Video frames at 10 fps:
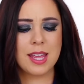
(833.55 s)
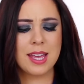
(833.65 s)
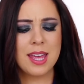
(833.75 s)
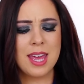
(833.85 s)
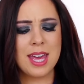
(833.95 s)

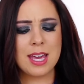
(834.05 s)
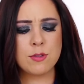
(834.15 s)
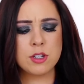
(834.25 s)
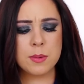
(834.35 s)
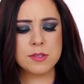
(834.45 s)
Like
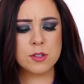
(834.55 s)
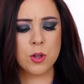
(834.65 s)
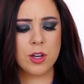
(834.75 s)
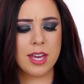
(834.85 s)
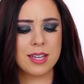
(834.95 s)
if she was to
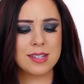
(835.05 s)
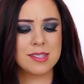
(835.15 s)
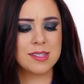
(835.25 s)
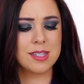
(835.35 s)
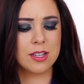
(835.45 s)
create
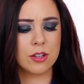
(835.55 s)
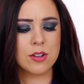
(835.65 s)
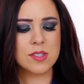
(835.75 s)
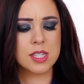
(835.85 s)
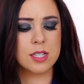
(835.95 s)

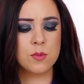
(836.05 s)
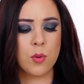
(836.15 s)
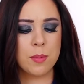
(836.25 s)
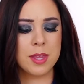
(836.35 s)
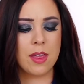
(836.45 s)
concealers in this
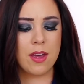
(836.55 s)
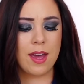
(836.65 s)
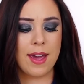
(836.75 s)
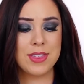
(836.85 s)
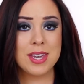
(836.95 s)

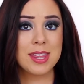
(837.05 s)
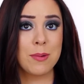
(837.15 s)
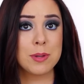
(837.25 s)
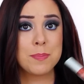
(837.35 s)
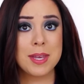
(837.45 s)
formula, I think
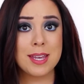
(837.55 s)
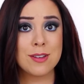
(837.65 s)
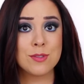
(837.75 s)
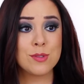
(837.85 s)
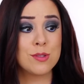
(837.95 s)
they would
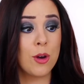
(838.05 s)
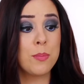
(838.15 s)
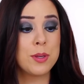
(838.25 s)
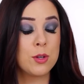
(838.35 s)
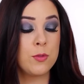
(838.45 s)
be so
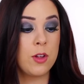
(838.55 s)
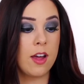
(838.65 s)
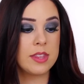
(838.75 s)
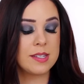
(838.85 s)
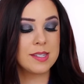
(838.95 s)
beautiful
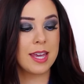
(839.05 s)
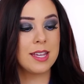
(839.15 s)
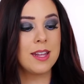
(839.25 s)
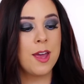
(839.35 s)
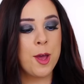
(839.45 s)
on the
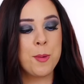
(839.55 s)
skin.